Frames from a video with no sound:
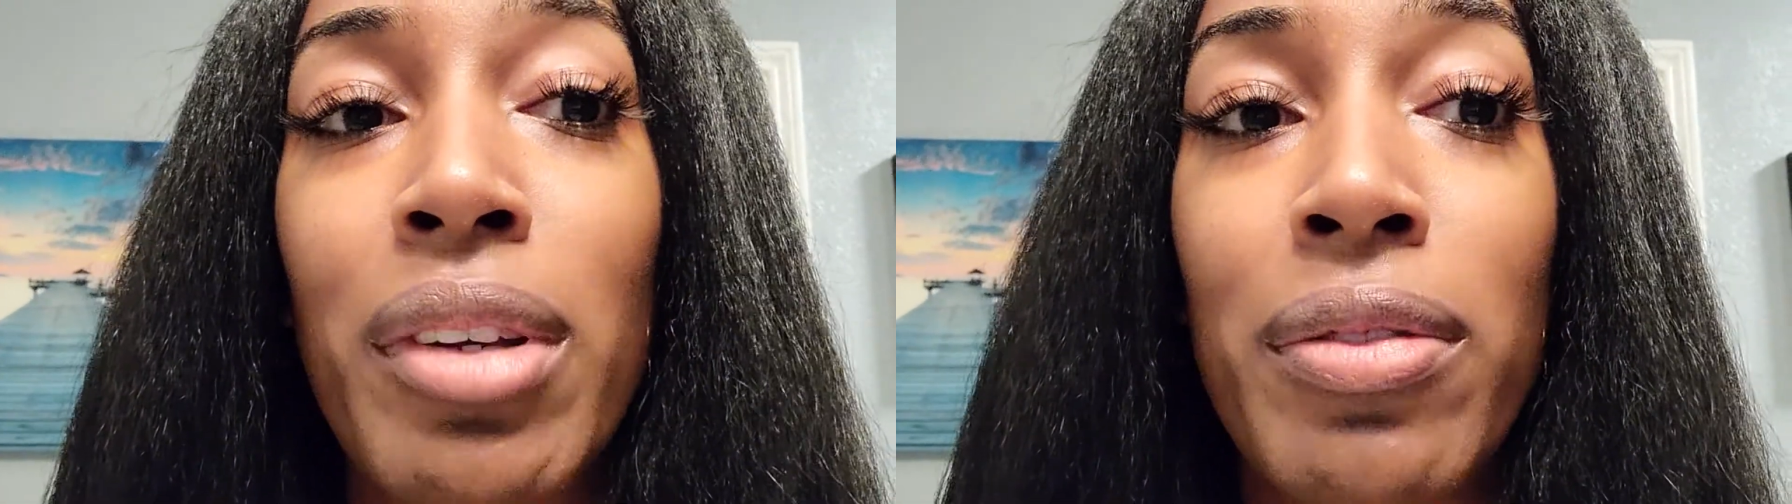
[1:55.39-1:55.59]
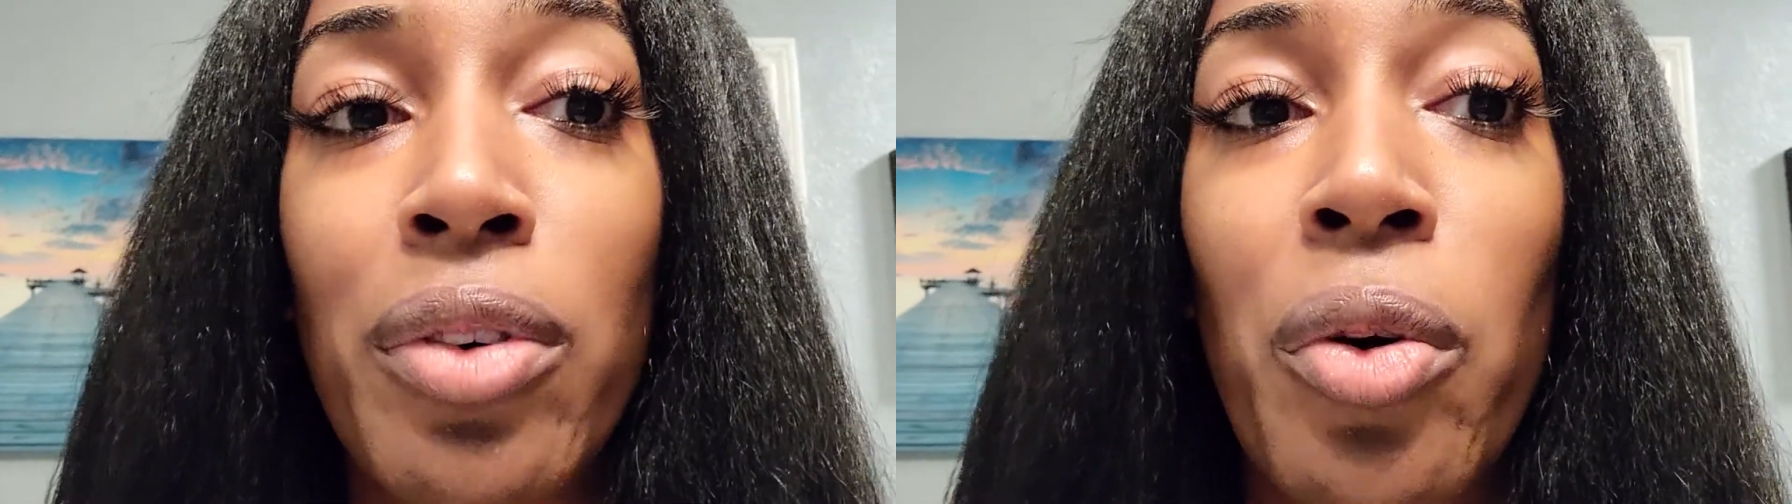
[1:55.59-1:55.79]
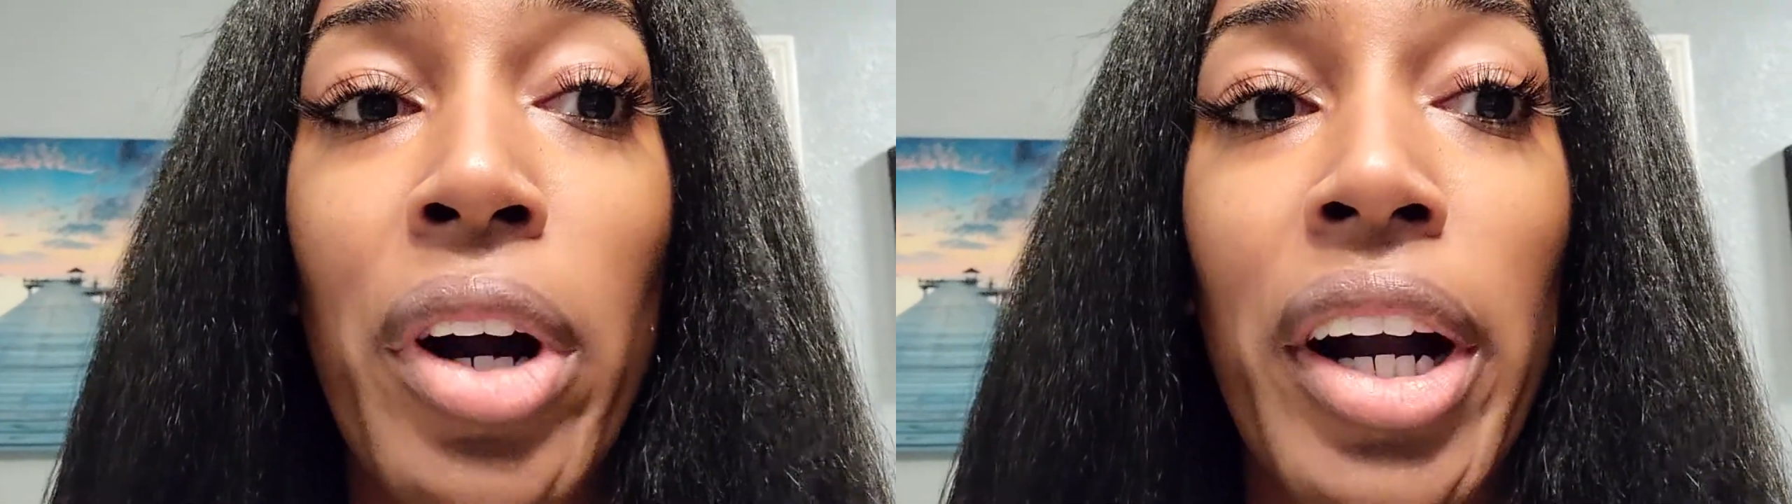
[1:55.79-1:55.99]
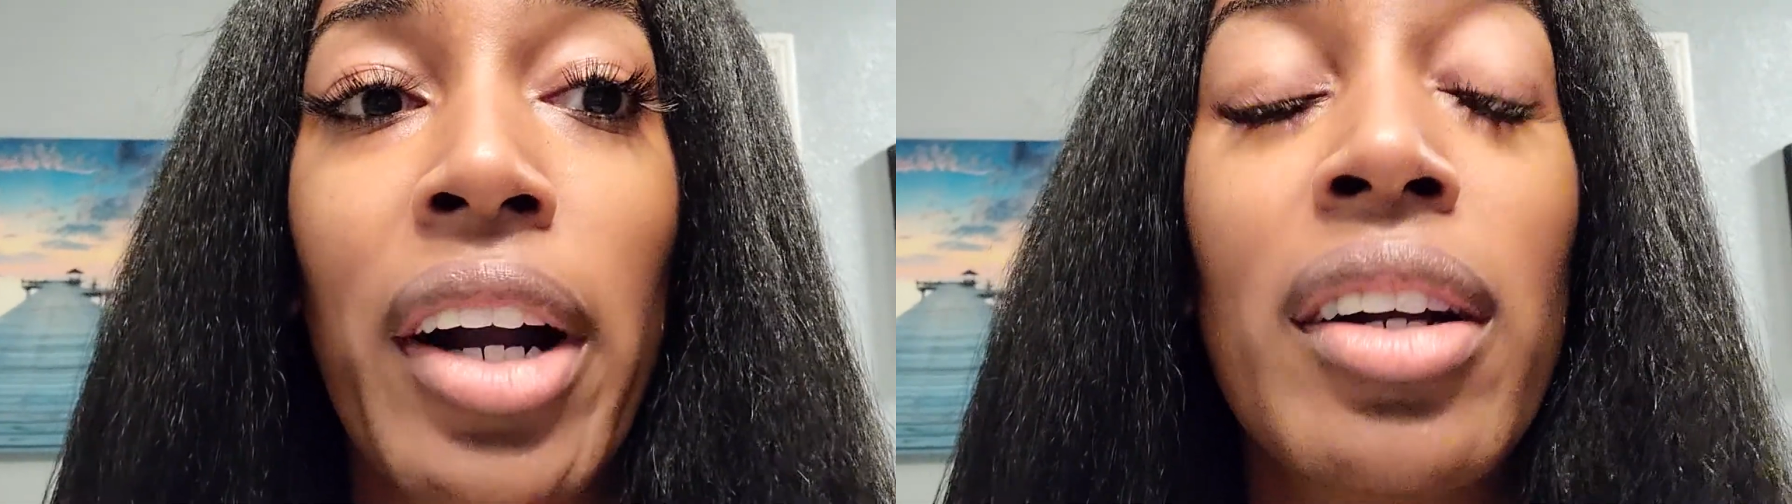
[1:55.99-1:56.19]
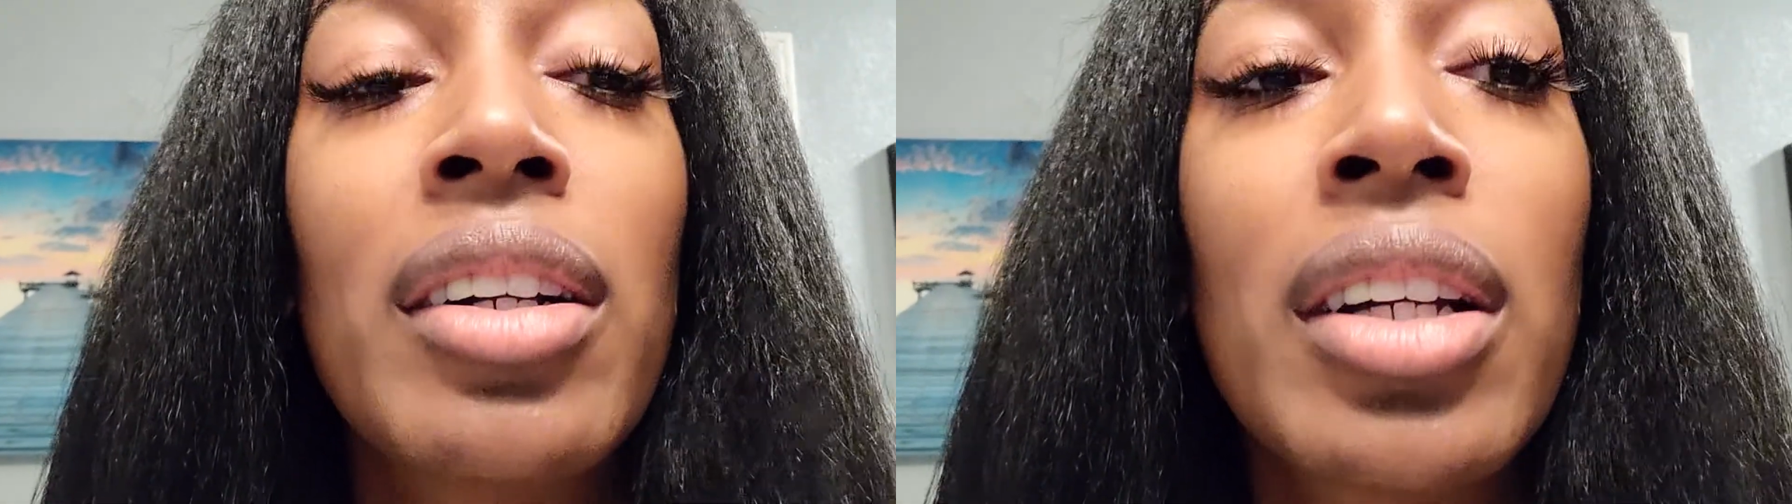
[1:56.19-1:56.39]

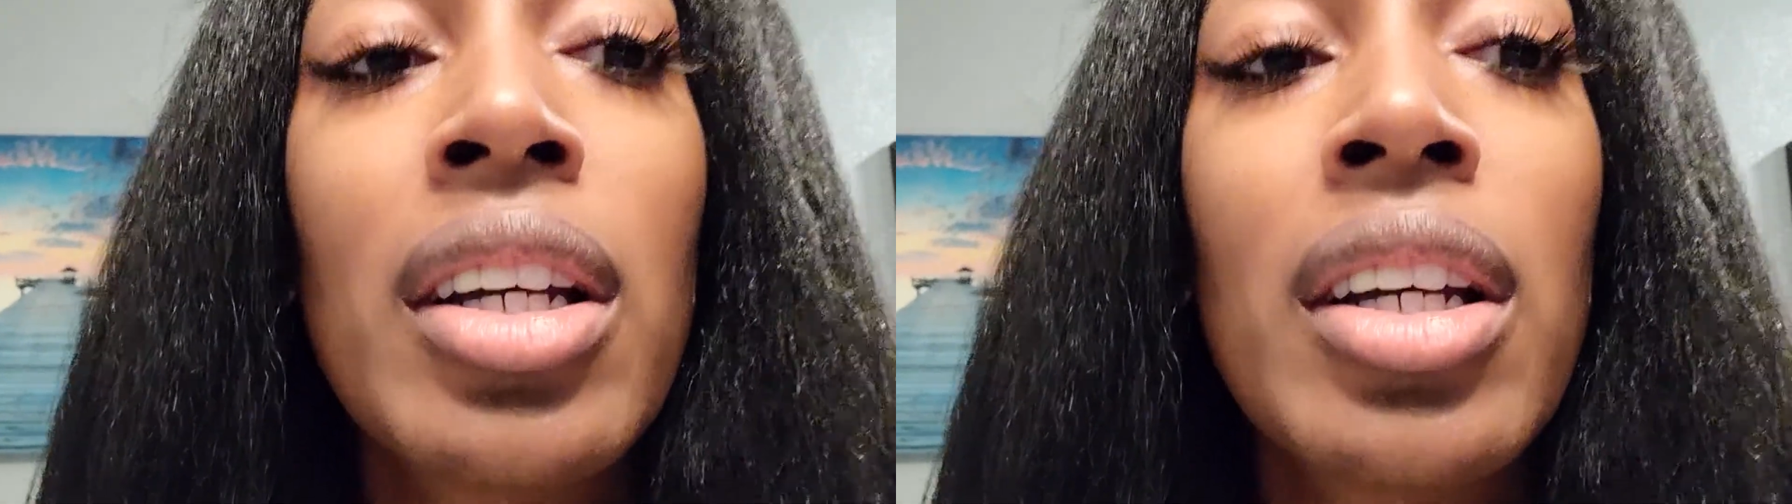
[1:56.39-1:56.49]
before,